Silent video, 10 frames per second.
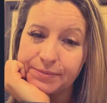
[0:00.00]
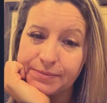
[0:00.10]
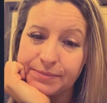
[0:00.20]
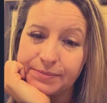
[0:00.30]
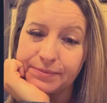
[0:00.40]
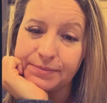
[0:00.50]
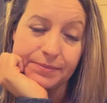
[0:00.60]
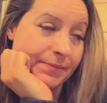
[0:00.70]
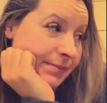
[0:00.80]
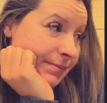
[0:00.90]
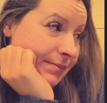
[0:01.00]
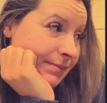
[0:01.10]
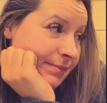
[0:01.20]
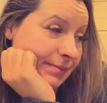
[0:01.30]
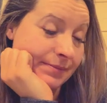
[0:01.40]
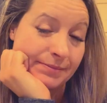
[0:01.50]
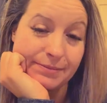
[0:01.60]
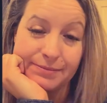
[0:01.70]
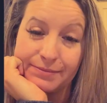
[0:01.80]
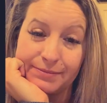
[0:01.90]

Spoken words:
(silence)